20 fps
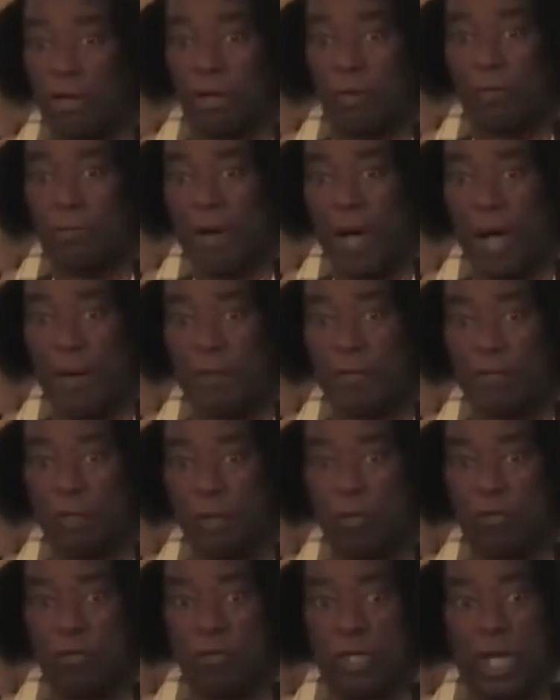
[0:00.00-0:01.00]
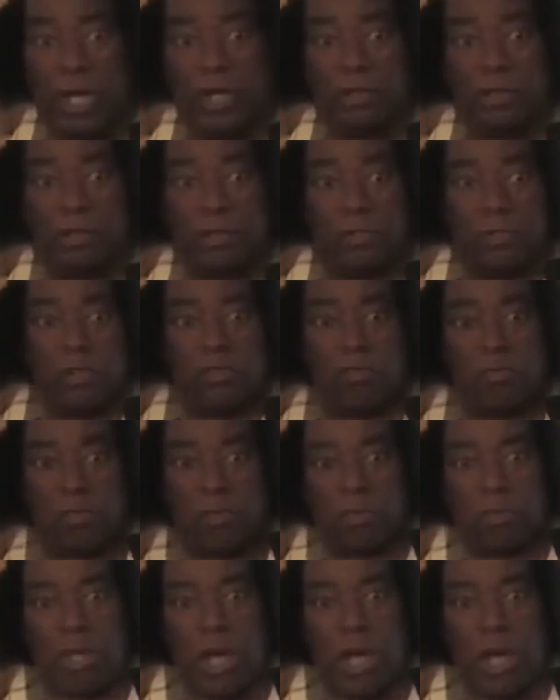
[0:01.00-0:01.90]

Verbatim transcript: Obama told you that this